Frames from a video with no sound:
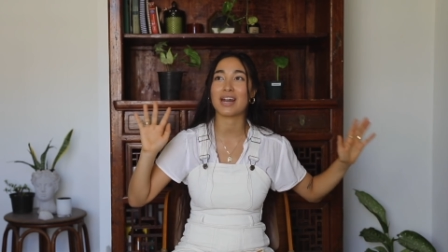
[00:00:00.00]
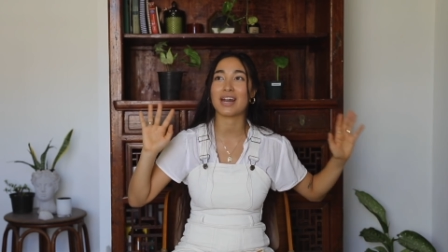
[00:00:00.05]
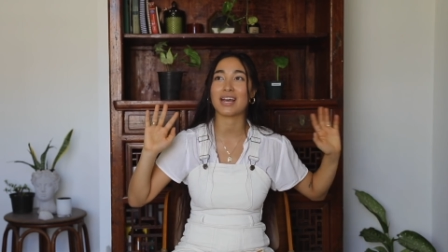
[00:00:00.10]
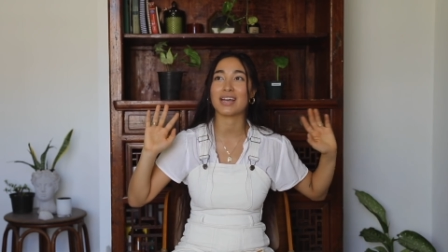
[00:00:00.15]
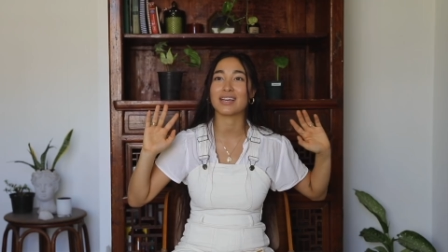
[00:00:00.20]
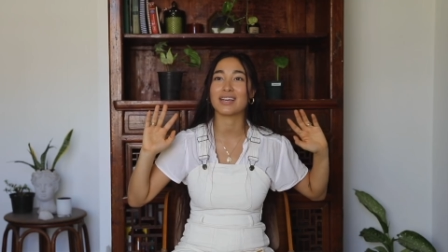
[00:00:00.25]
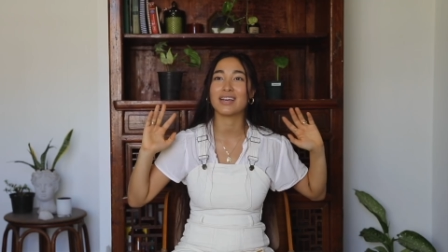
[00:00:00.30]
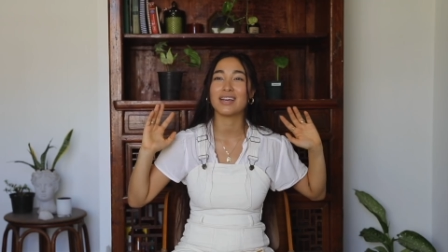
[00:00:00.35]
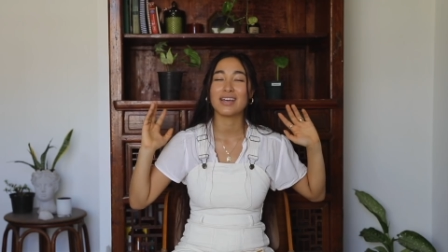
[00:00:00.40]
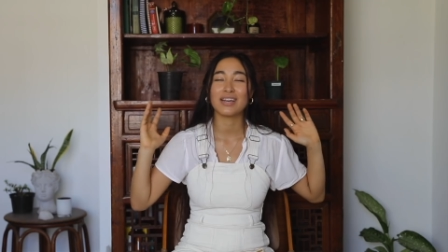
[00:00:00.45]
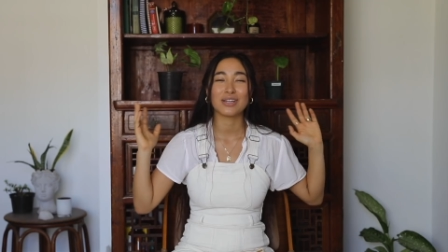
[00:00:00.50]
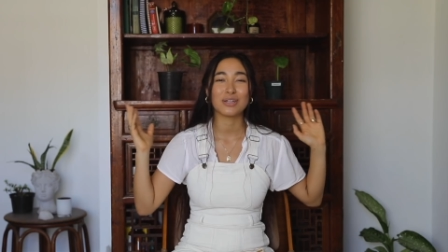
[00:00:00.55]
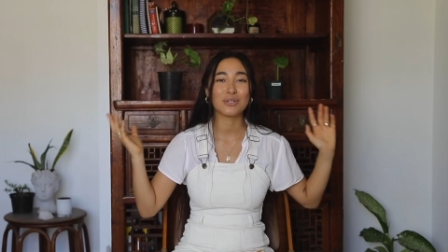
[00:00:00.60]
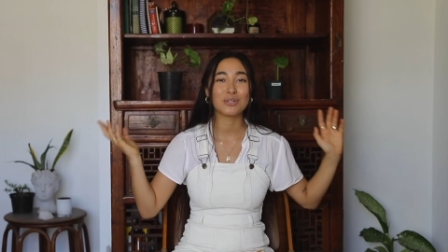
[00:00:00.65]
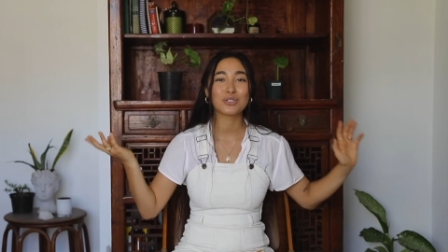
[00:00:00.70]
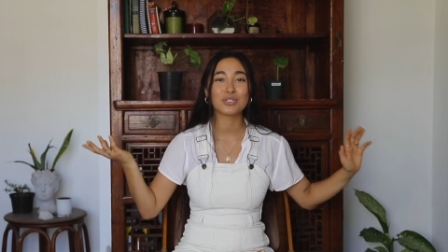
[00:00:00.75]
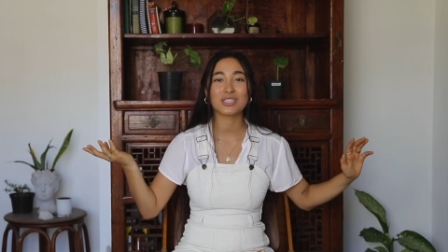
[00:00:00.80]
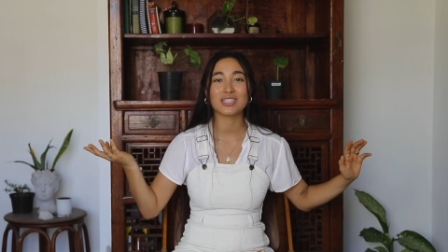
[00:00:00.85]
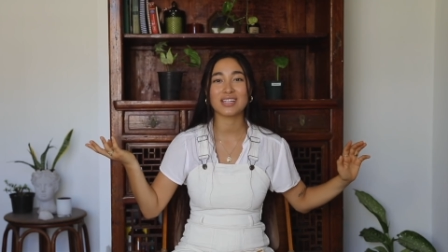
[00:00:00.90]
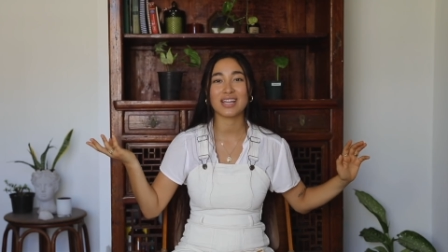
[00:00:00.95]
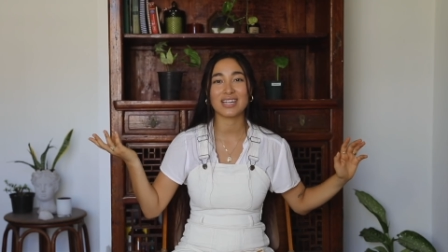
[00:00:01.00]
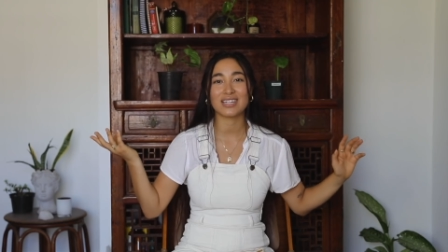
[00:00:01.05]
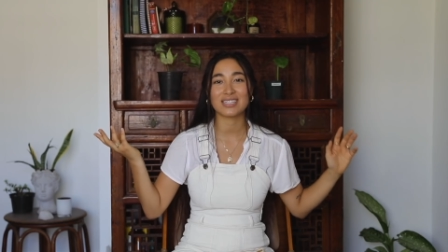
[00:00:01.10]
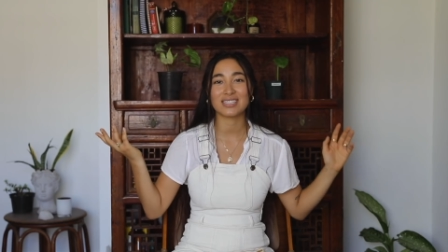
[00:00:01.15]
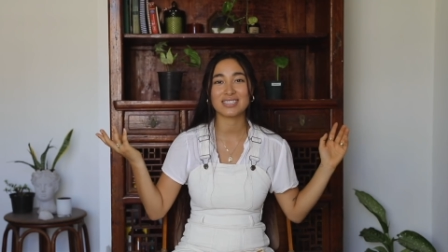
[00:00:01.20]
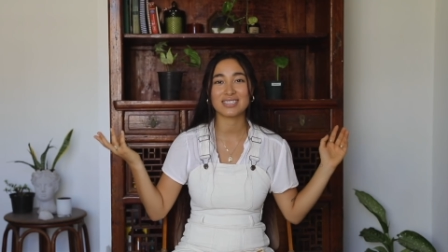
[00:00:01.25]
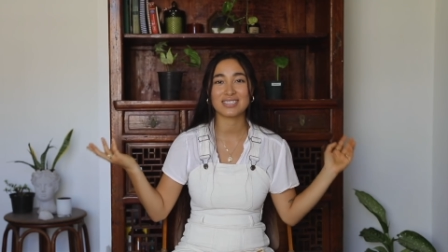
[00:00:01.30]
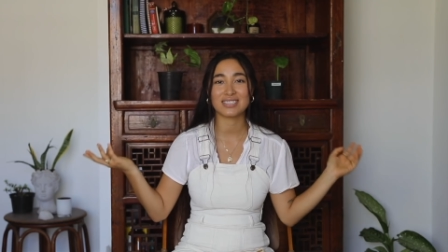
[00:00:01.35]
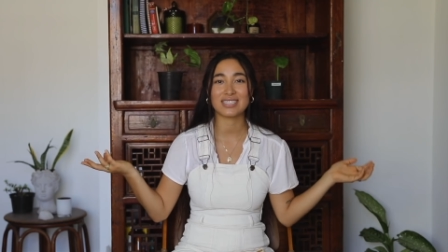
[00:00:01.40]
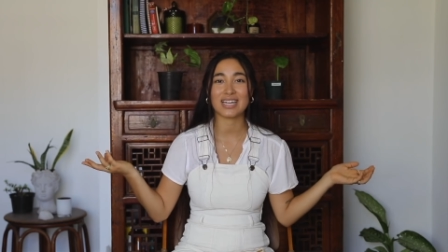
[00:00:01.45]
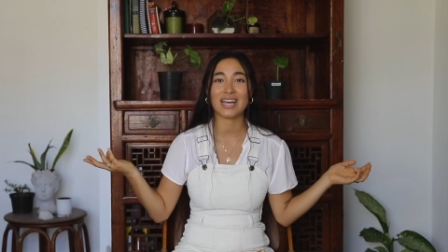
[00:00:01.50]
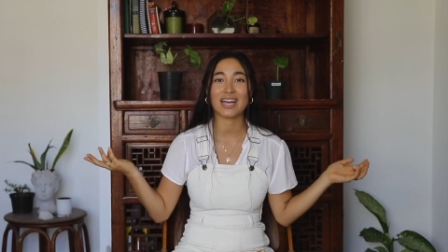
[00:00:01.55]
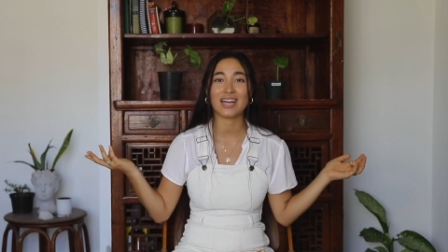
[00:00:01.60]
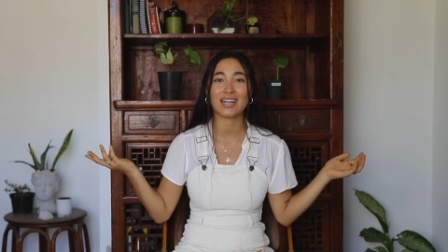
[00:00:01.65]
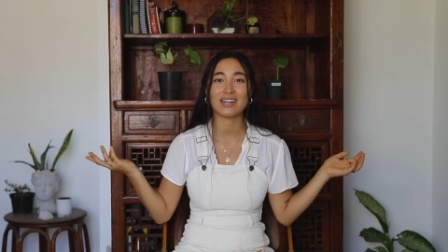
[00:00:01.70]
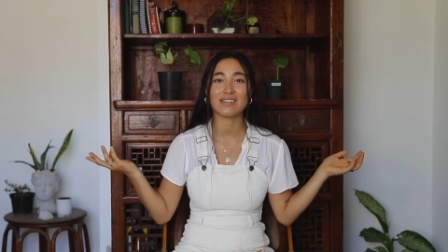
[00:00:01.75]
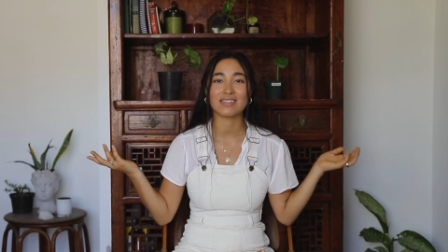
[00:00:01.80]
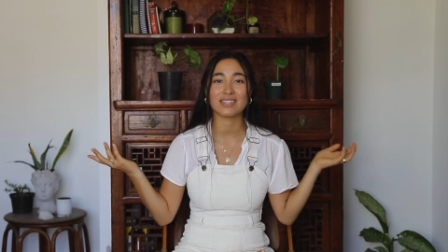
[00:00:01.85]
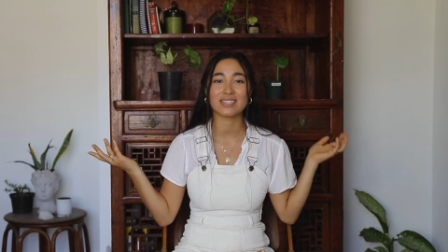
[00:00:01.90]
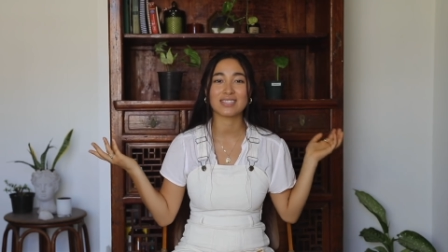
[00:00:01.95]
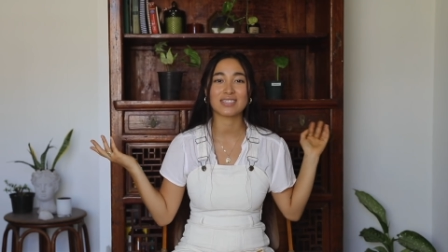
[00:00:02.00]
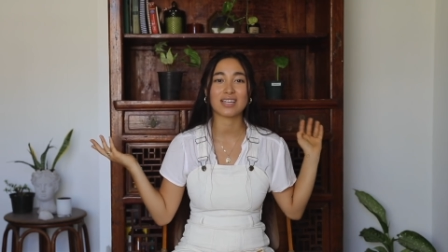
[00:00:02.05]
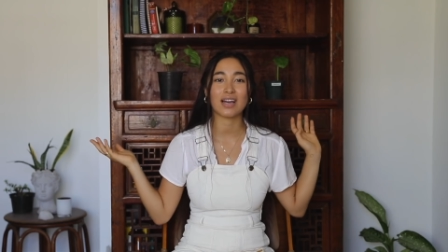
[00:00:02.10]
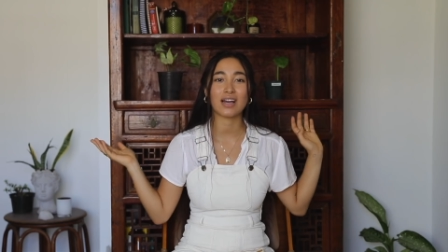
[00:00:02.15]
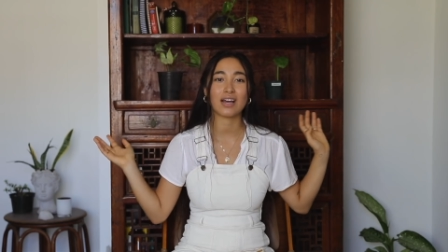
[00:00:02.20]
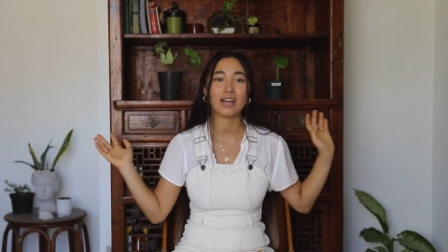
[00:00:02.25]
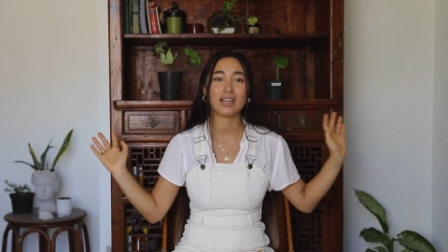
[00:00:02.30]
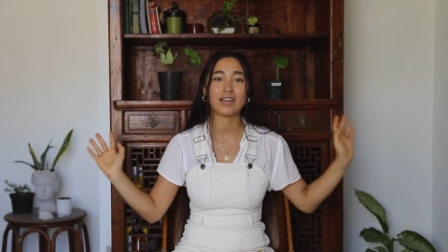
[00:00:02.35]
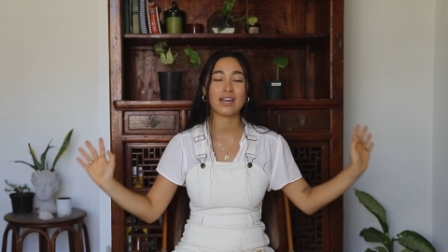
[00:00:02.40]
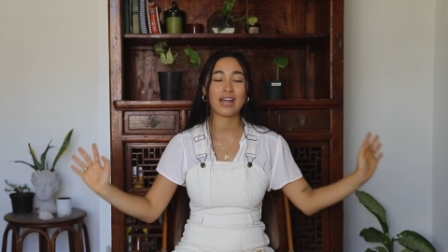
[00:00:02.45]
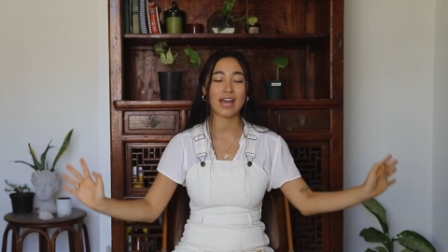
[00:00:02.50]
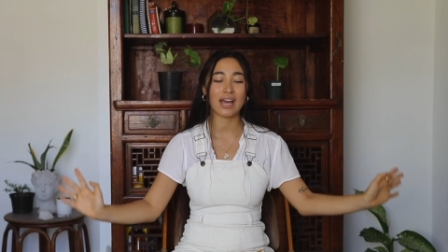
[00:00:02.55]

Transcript: And I usually like to stand in the sun